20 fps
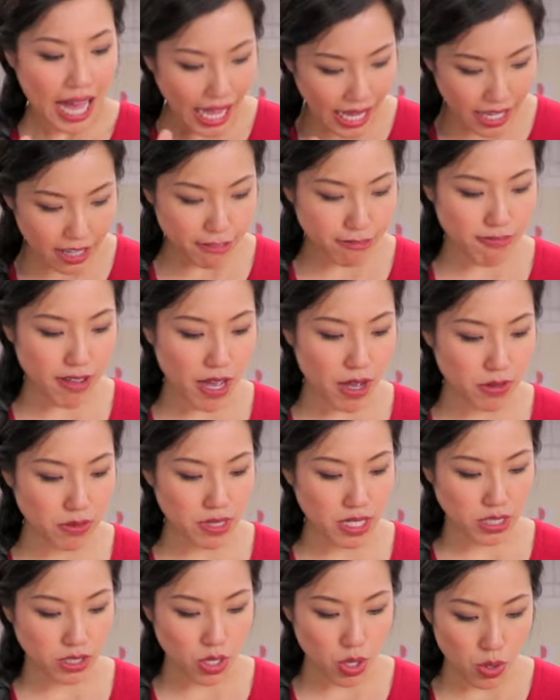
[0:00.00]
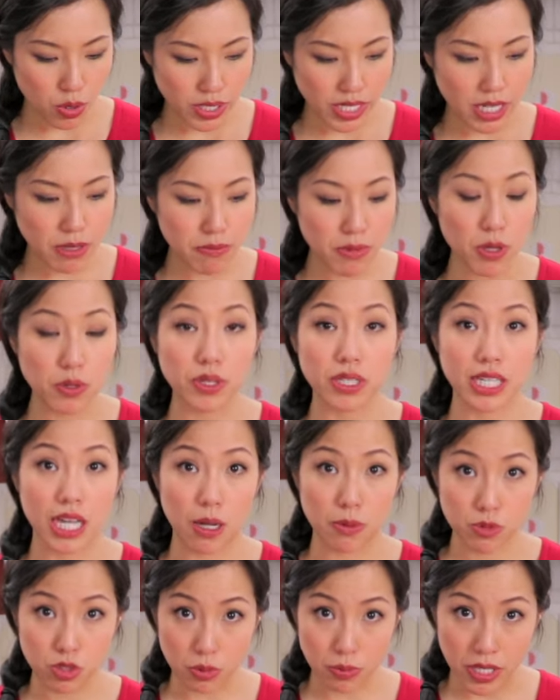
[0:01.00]
I have found that coconut milk that
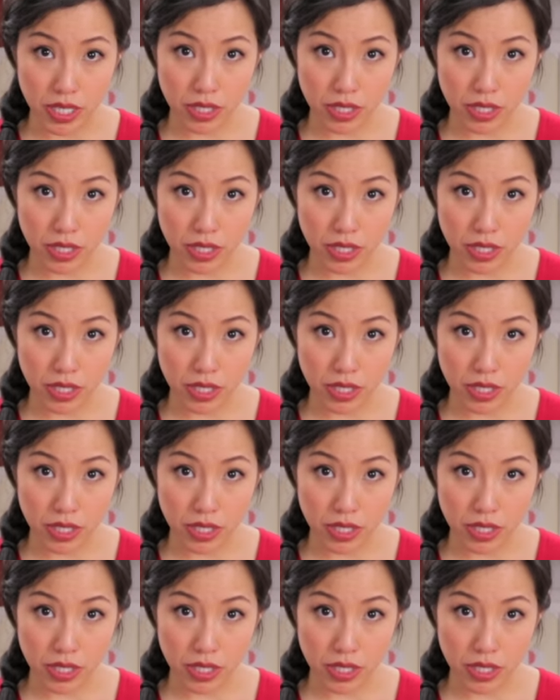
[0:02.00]
comes from